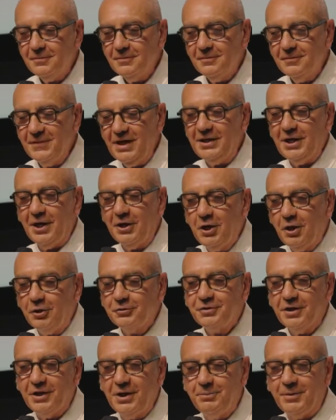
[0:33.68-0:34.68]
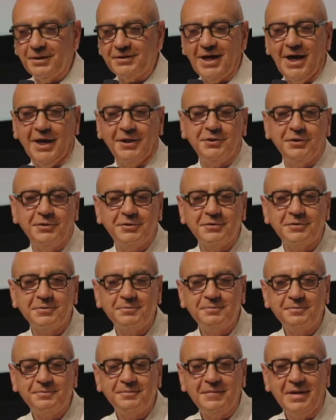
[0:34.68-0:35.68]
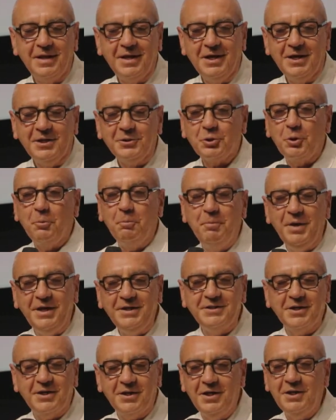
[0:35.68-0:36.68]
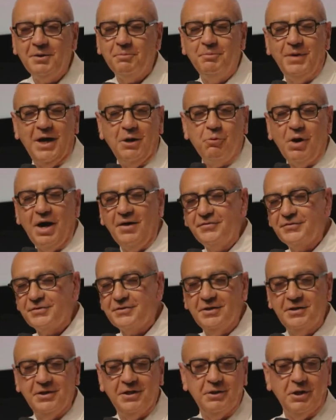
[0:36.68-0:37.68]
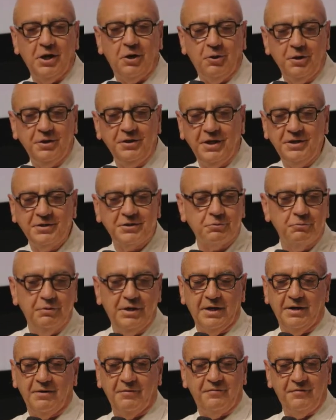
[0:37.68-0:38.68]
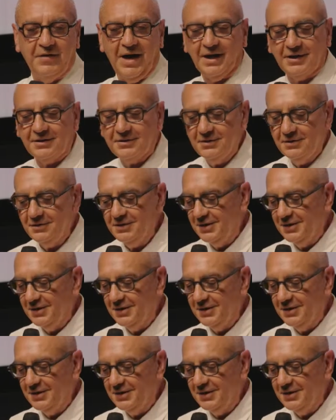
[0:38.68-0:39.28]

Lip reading: that I got hepatitis. So basically, my wife's holidays were fucked.